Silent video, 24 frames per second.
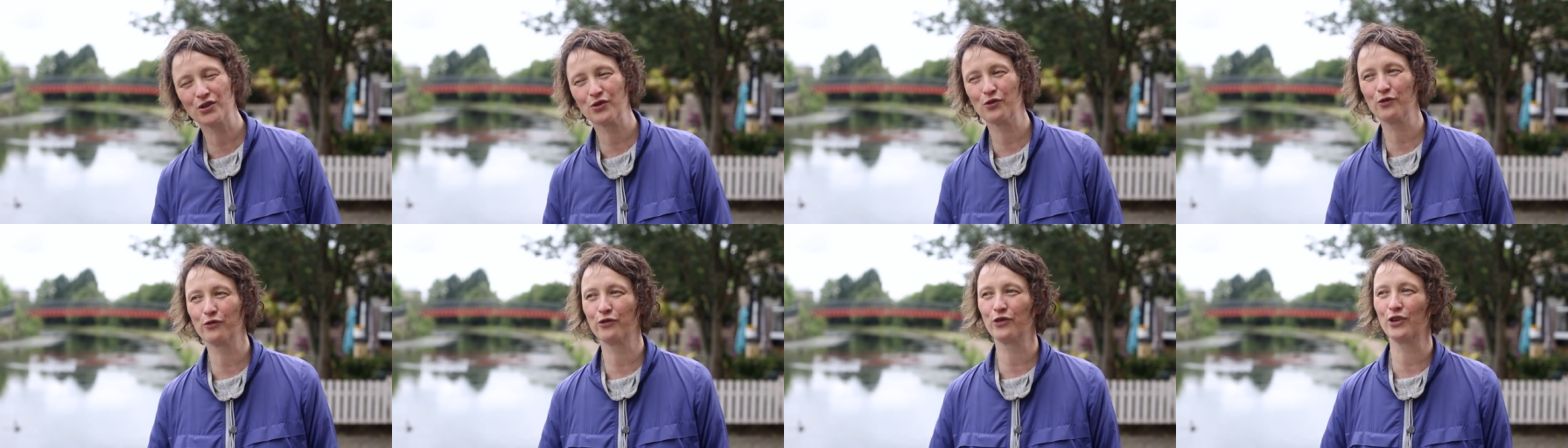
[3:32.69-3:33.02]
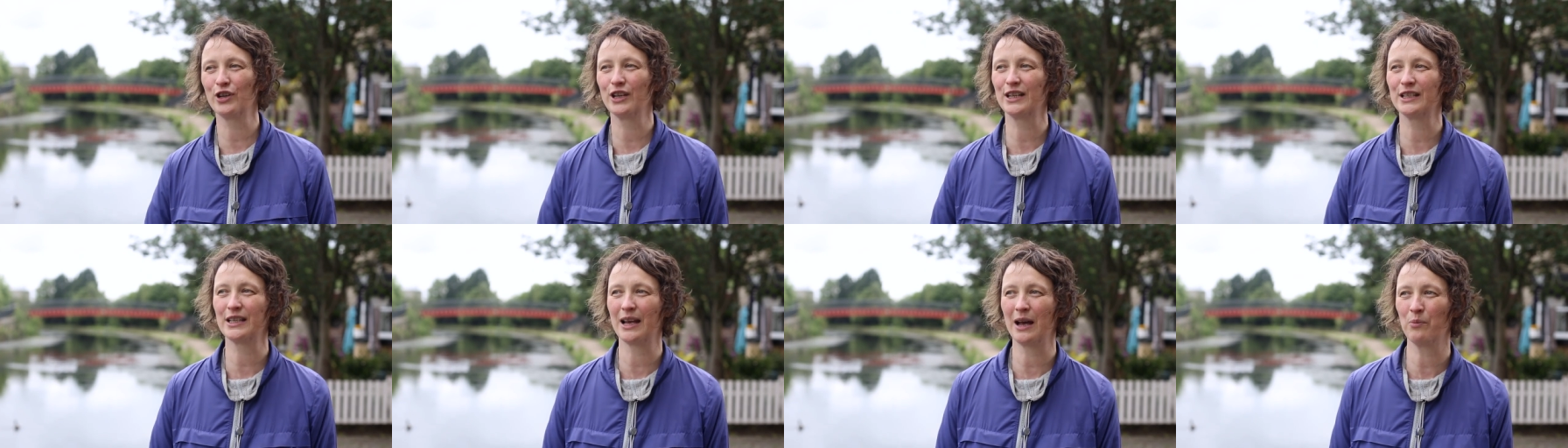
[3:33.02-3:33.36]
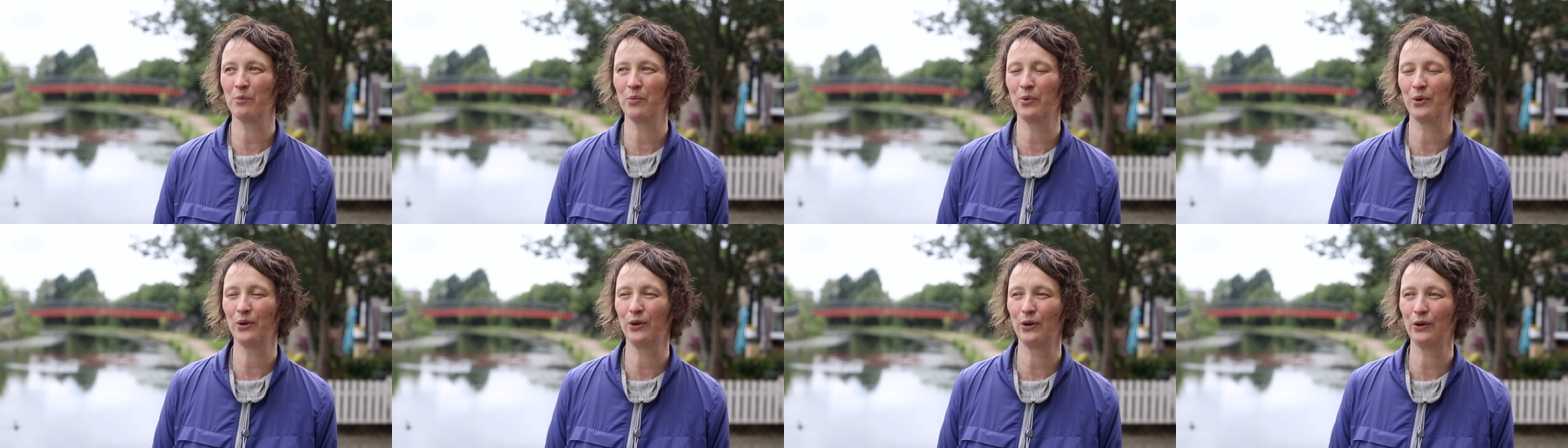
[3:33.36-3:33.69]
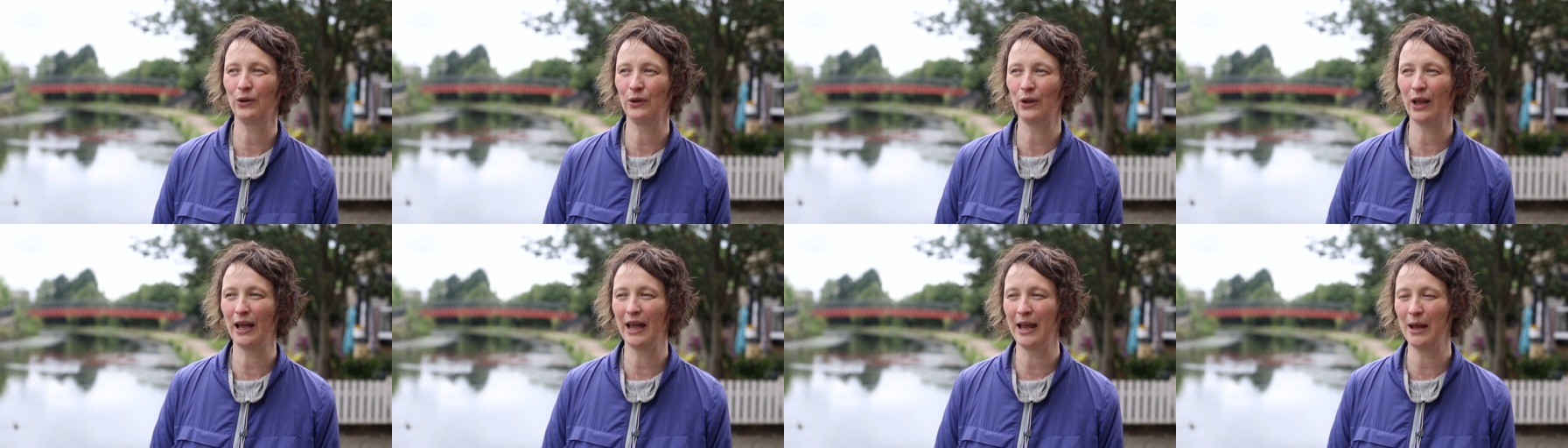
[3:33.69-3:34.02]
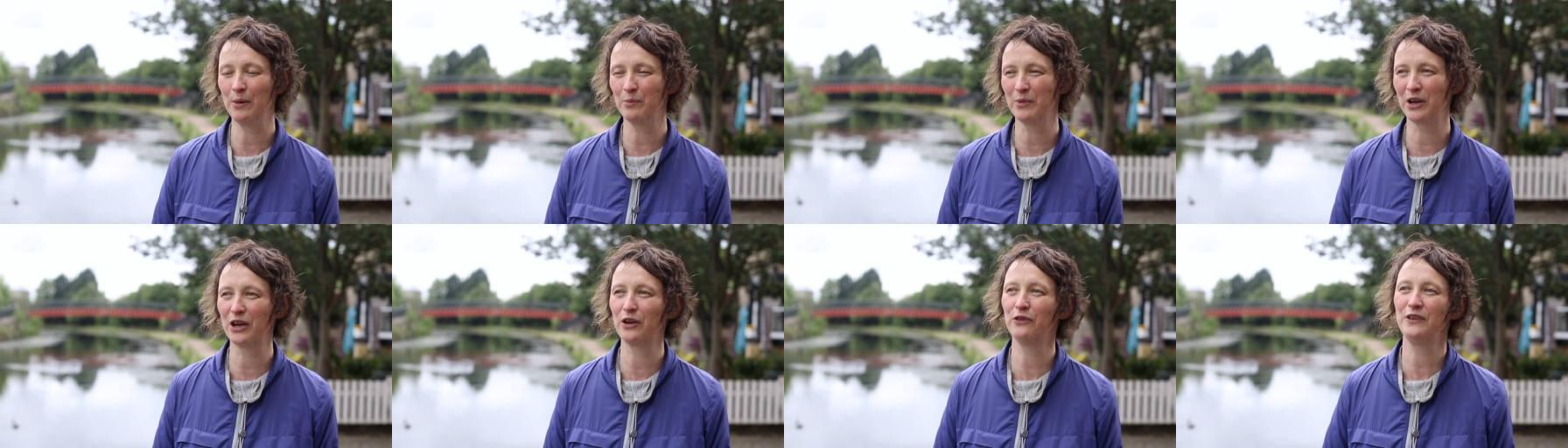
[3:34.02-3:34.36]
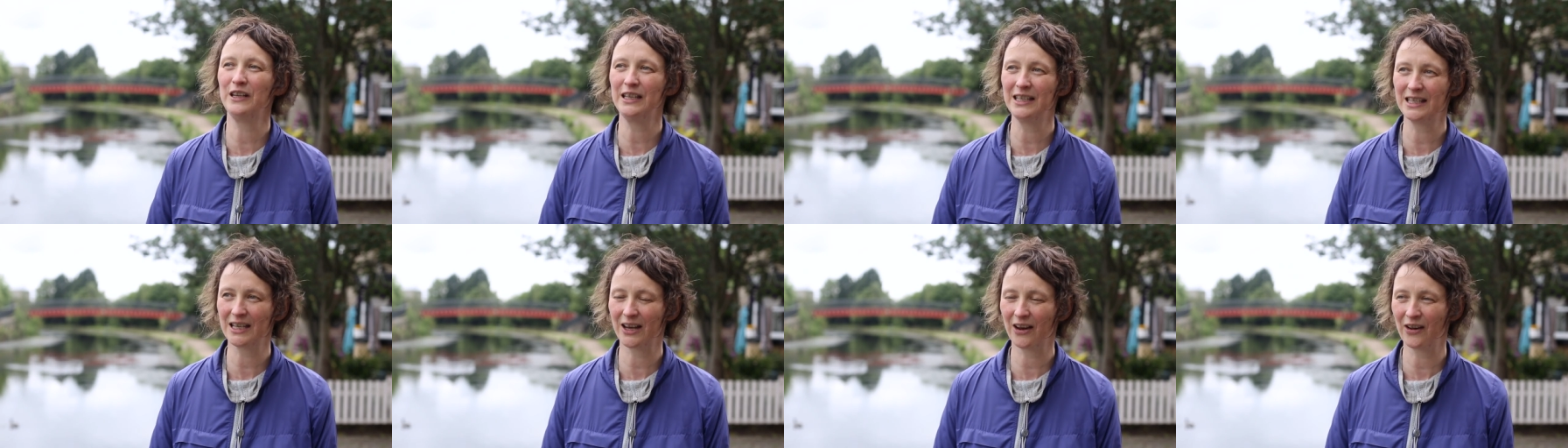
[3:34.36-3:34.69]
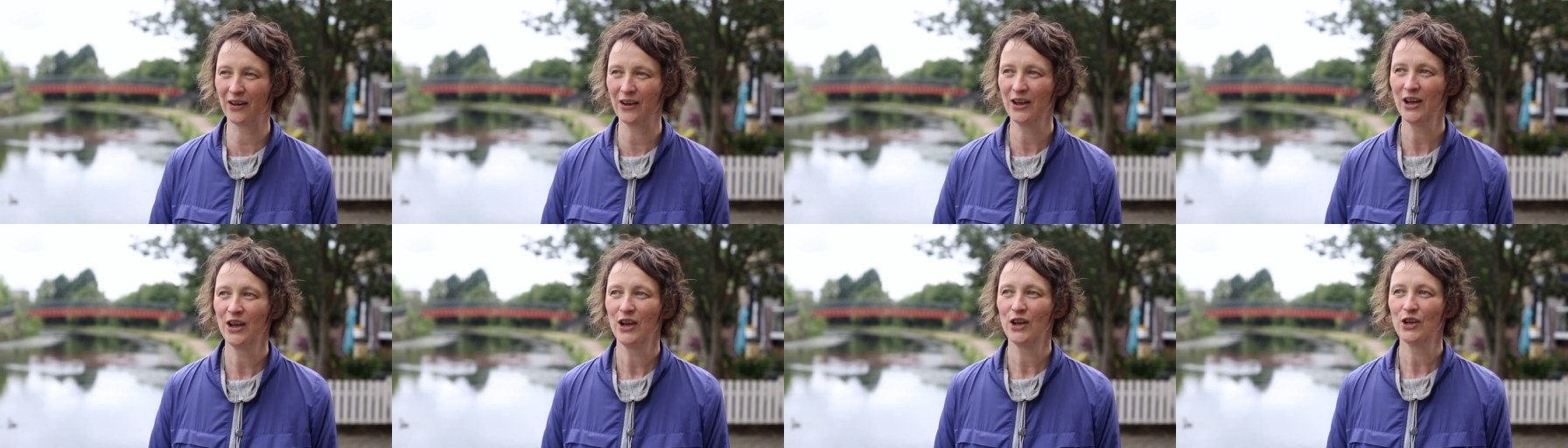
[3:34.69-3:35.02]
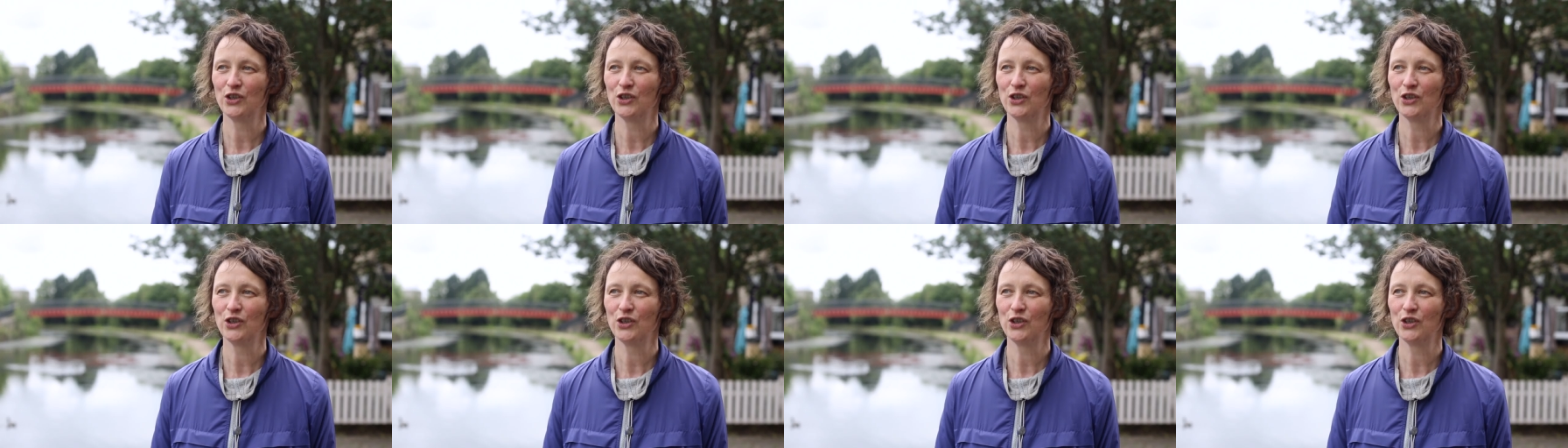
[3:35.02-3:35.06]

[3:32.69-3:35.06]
So for example, Kavita